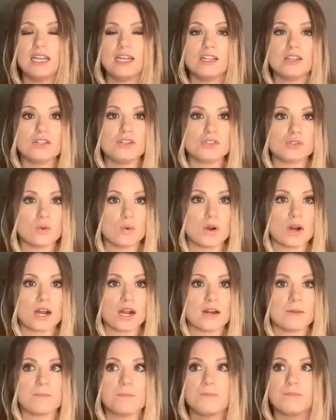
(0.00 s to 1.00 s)
in the
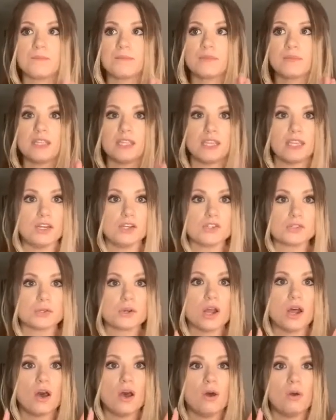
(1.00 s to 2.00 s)
door,
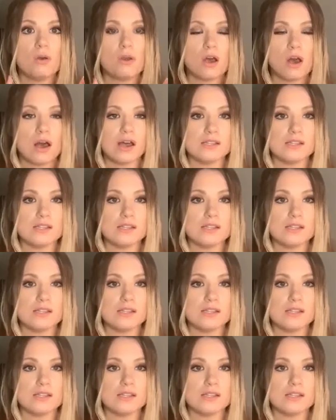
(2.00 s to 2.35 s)
intro,